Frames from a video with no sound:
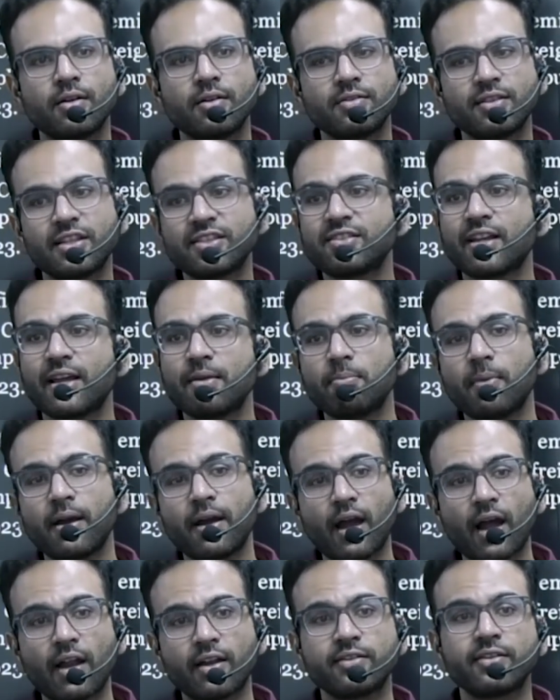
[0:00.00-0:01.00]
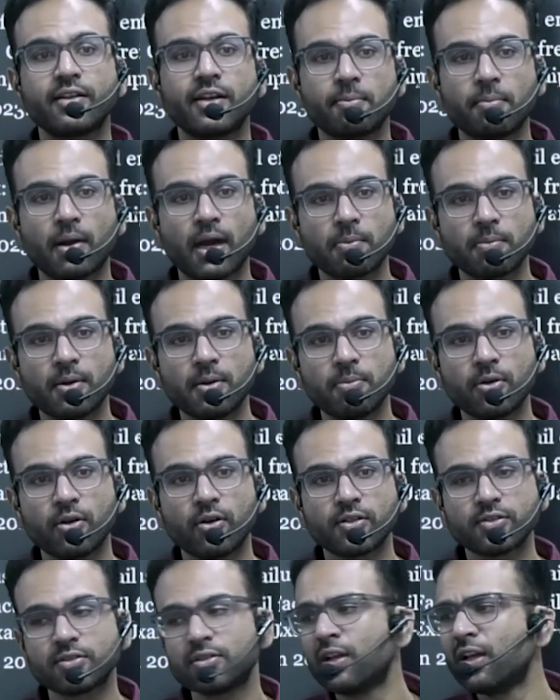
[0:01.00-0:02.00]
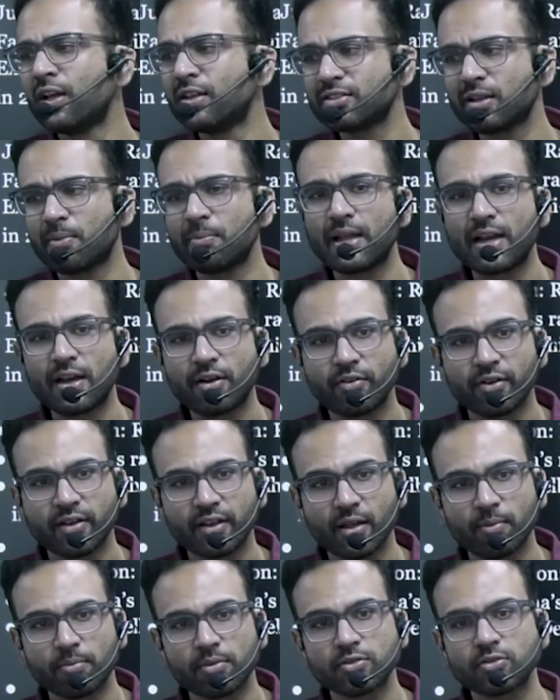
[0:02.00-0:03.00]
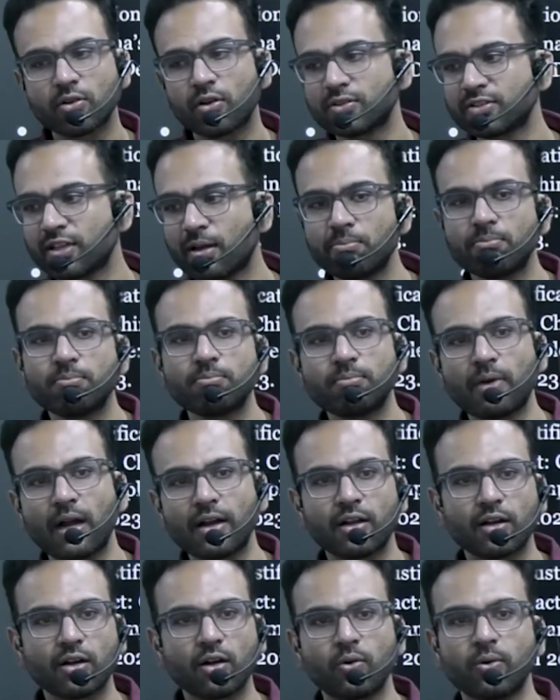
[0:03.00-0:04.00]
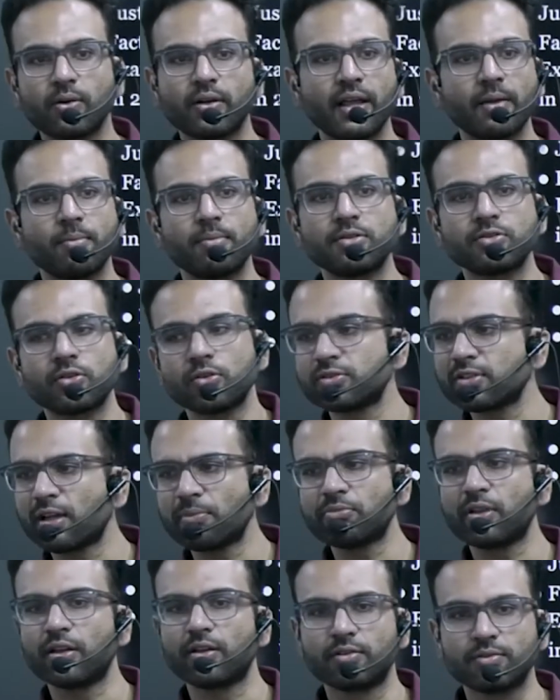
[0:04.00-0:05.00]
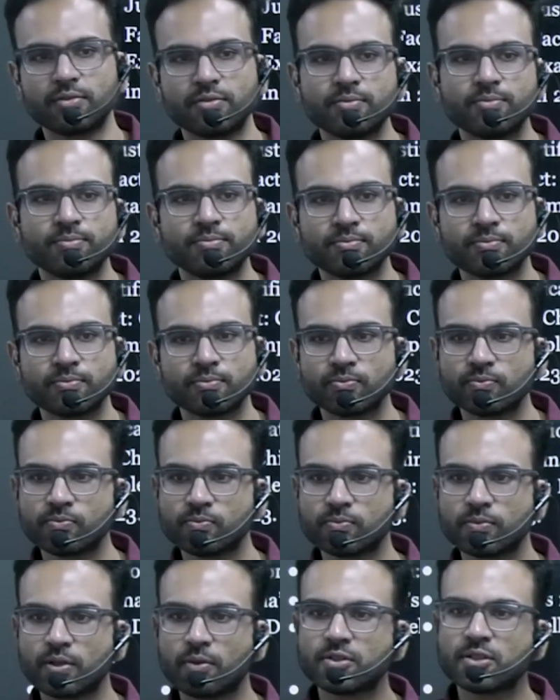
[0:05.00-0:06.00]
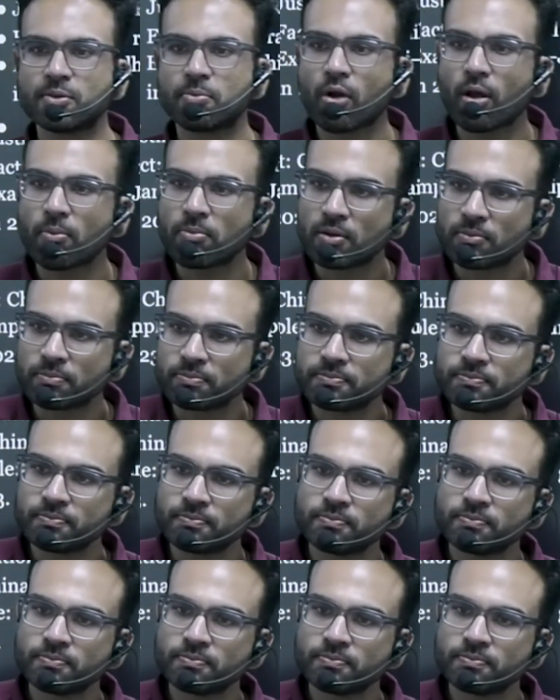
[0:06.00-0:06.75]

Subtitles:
this time by another department, because some electric cables or some underground cables or something, there was a problem.